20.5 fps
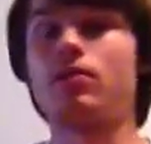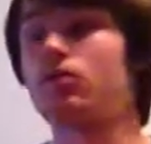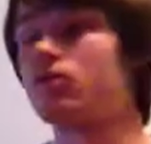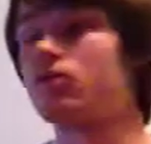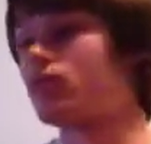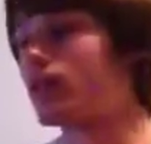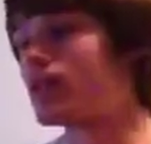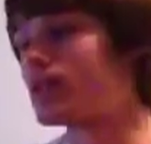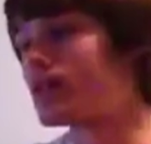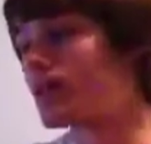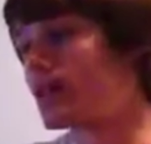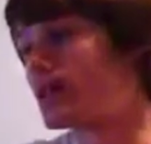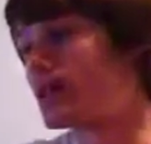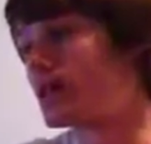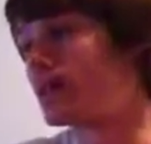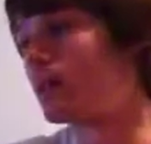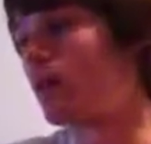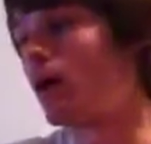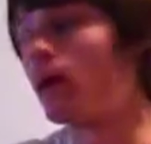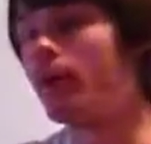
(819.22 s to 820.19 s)

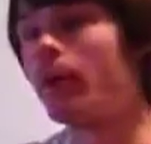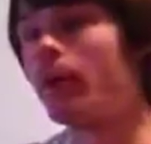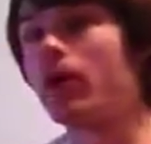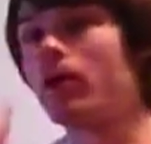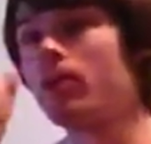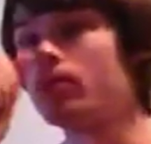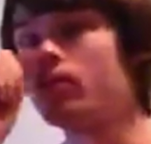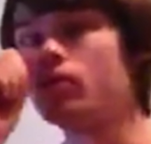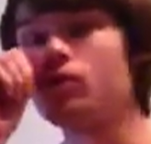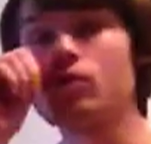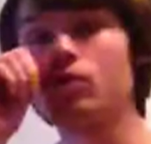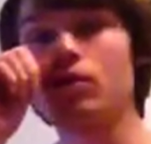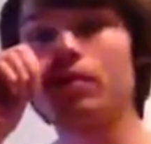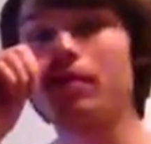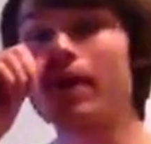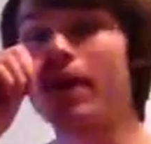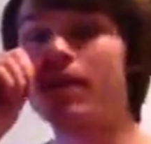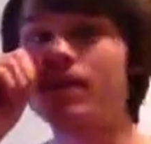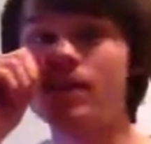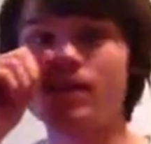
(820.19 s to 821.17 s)
criticizing Bob Arum. You shouldn't
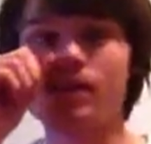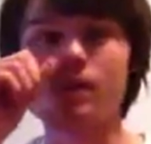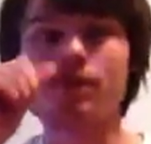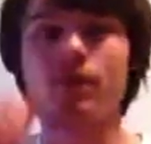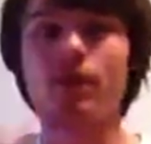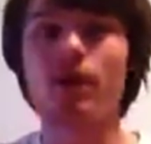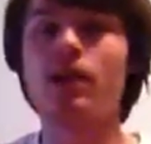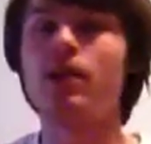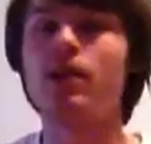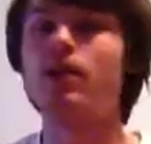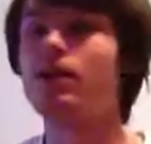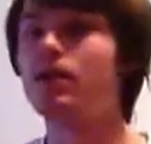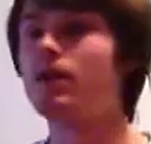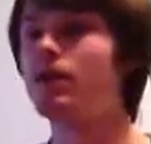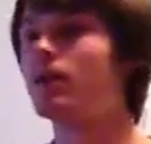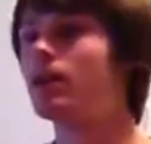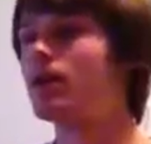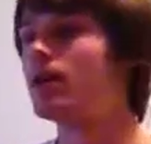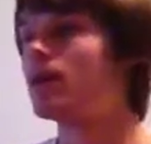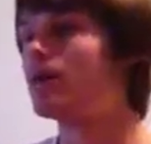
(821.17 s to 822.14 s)
have made this fight.
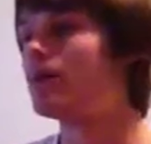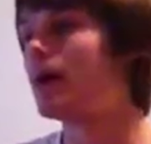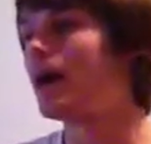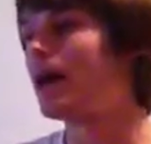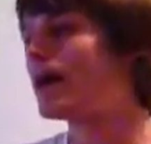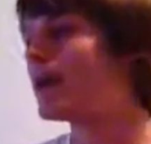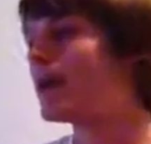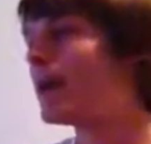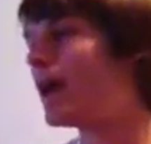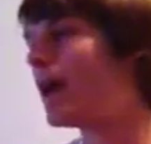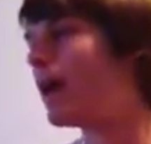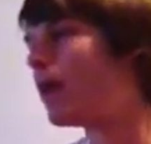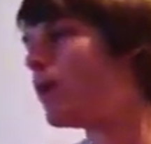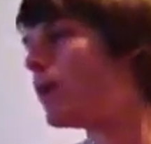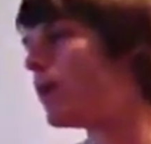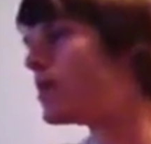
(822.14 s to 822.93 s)
Pacquiao